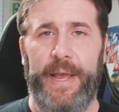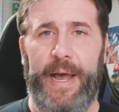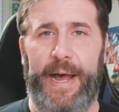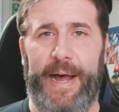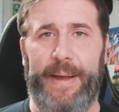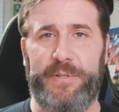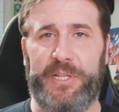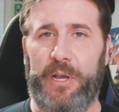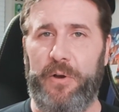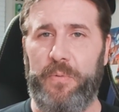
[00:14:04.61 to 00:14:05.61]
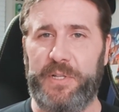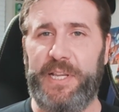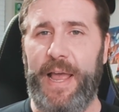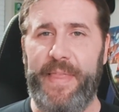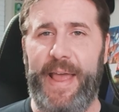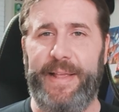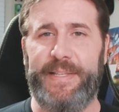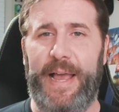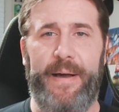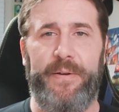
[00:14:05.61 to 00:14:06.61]
So we'll see how that
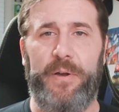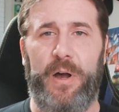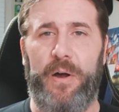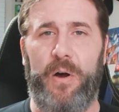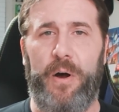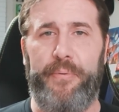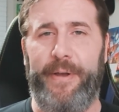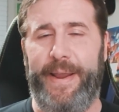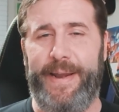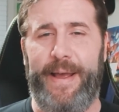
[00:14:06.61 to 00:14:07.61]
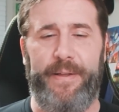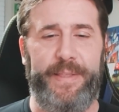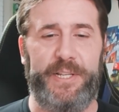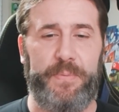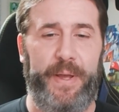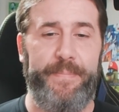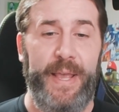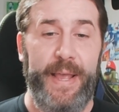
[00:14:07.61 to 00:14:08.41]
ends out, all playing out on this one.